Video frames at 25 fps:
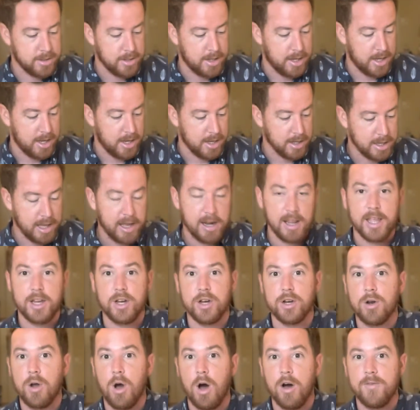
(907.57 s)
kind of like your
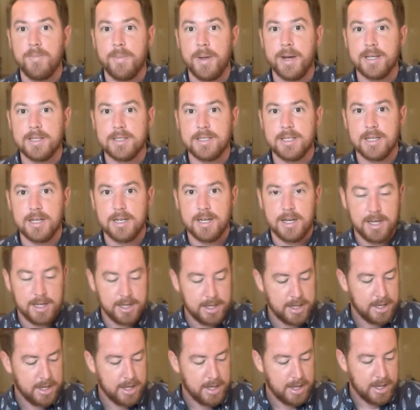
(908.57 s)
cough medicine,
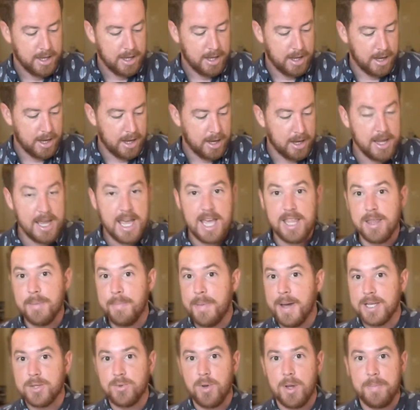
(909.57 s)
in the
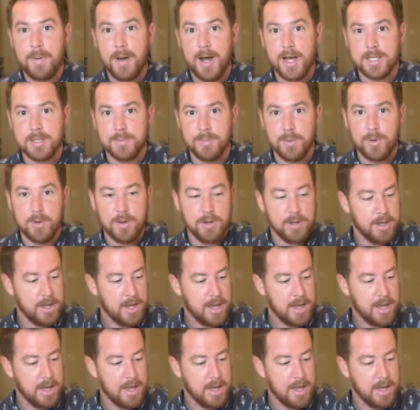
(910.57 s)
best way possible.